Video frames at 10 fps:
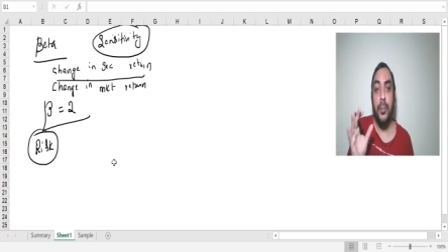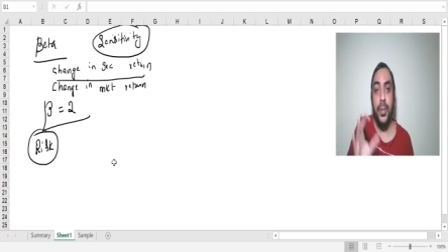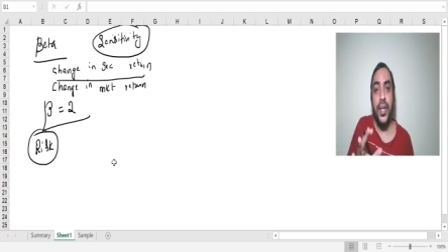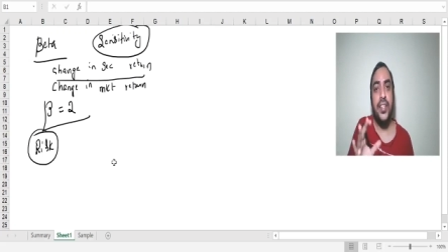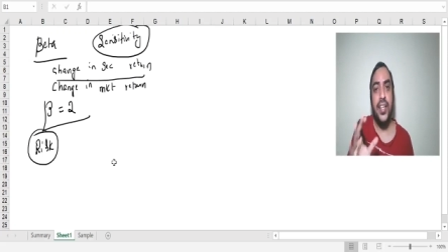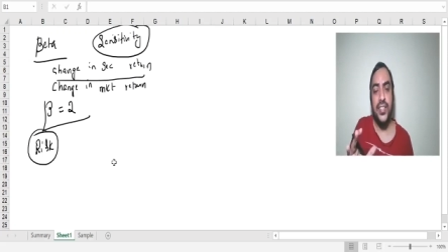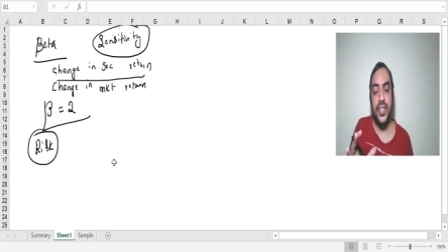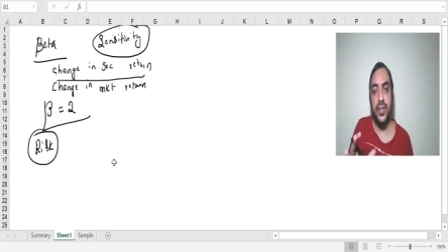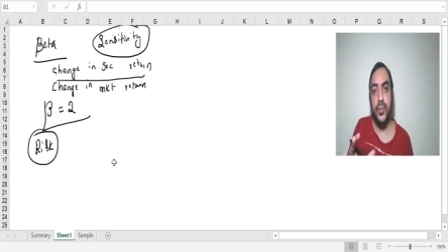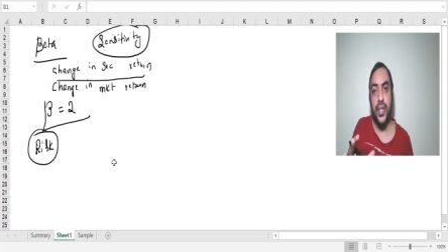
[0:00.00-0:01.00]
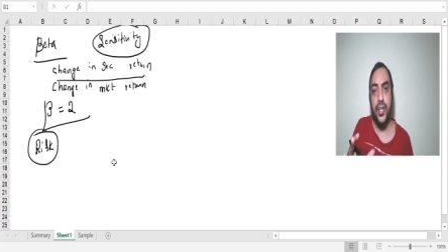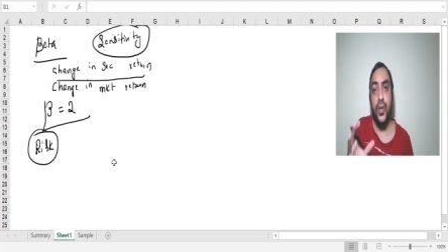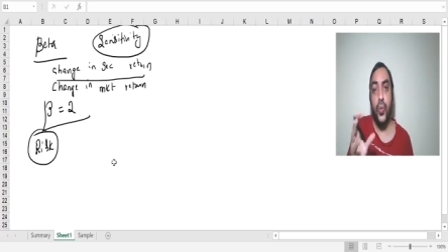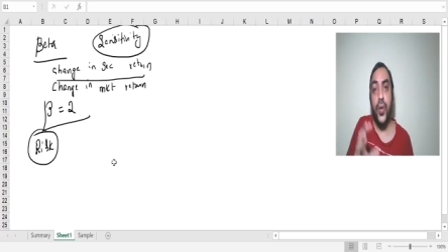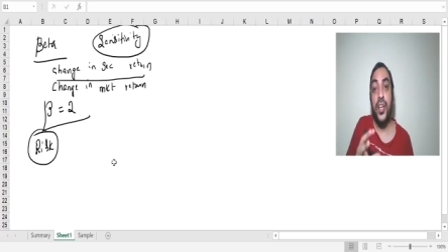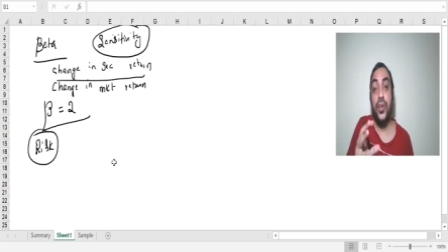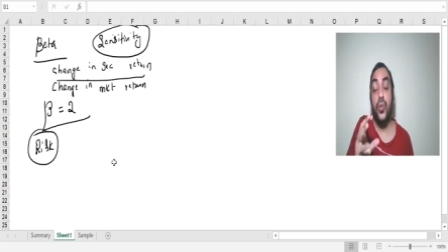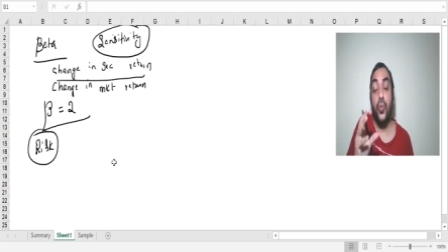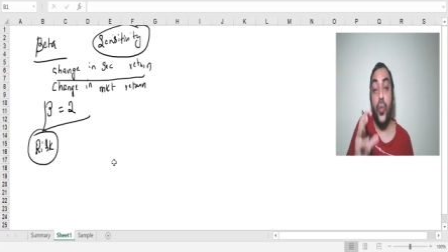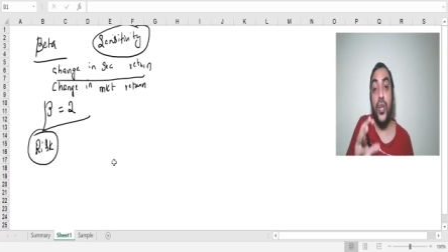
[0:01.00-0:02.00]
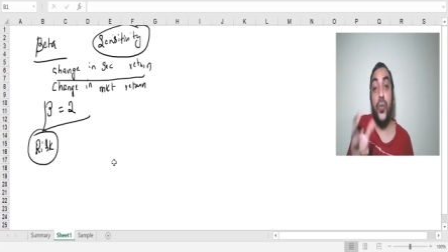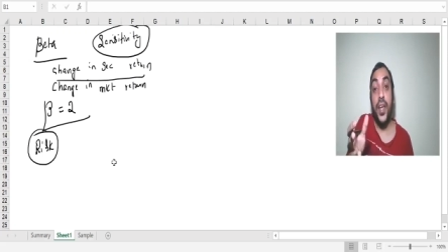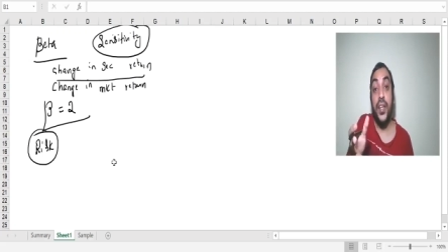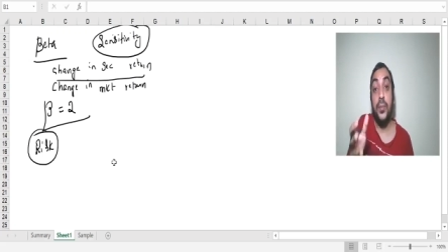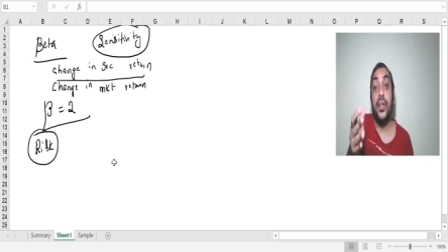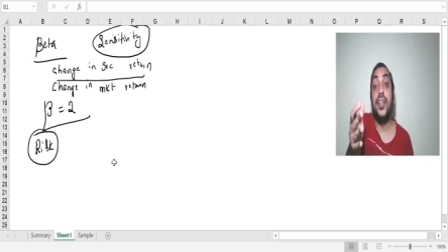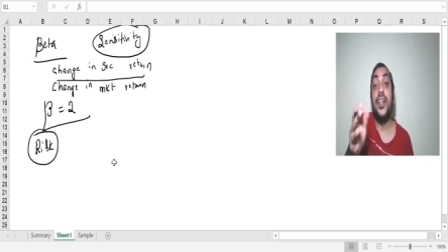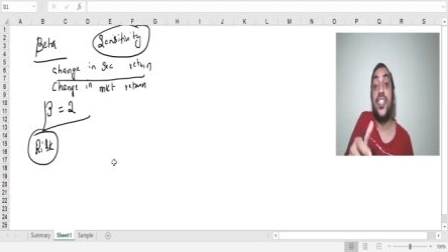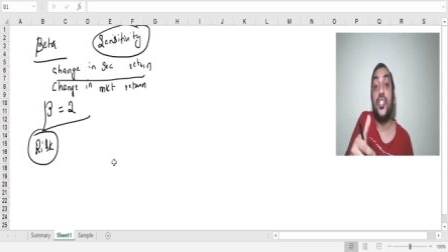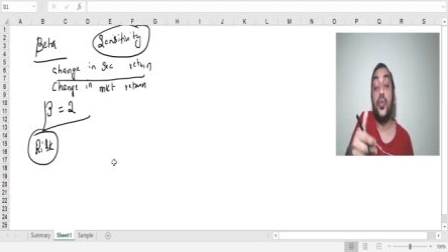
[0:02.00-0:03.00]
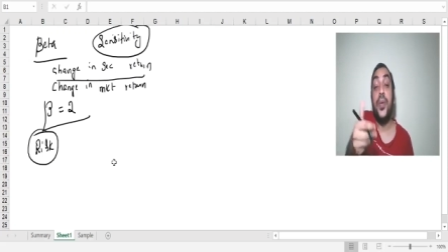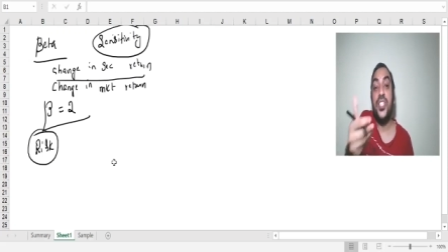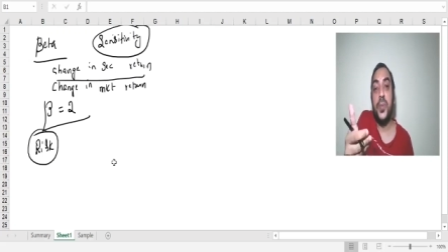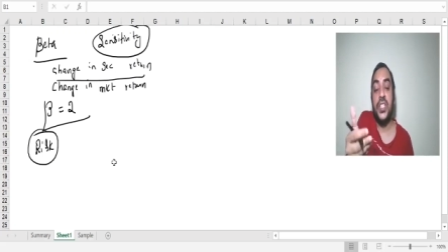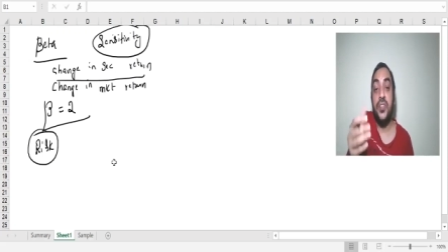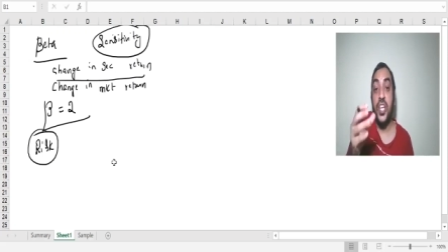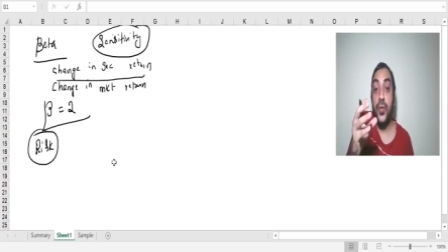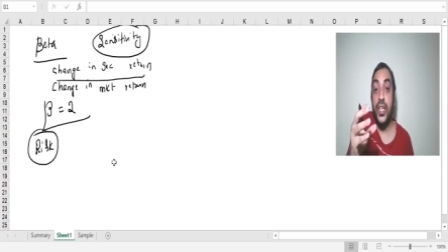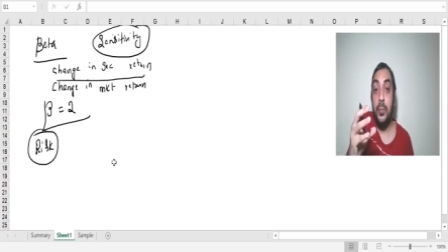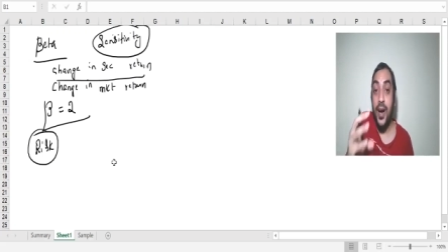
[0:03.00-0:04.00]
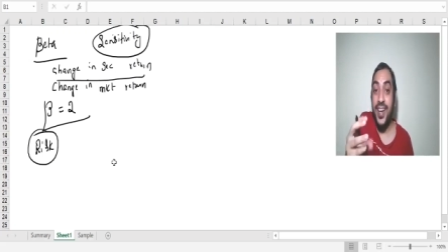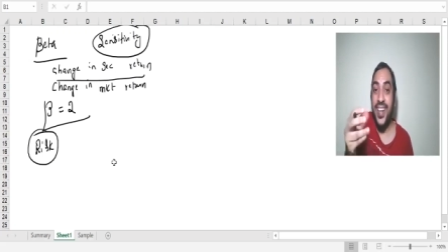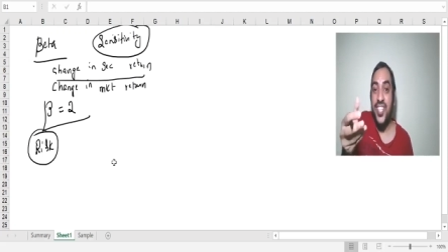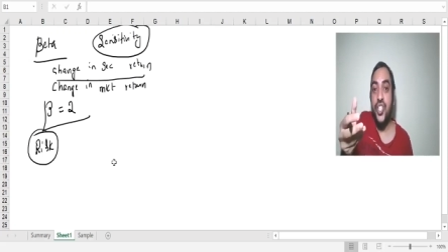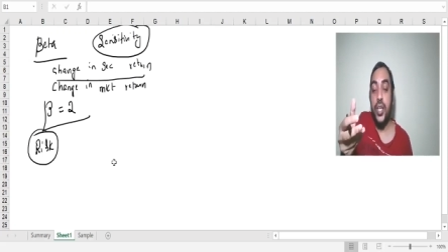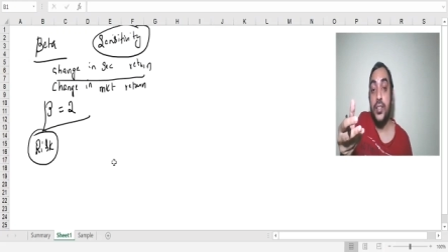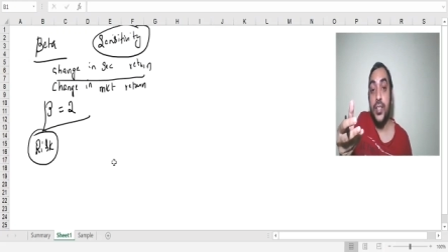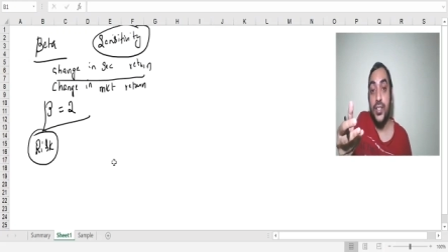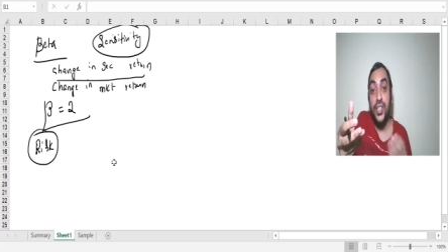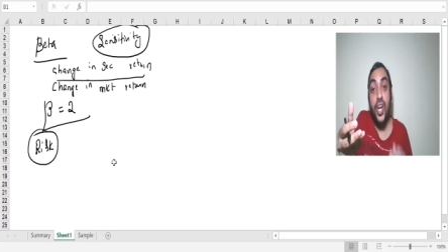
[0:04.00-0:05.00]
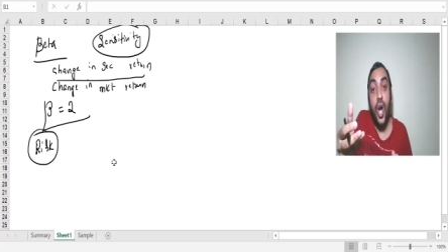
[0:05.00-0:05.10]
beta is nothing but when one variable, that is to be specific, when the market changes,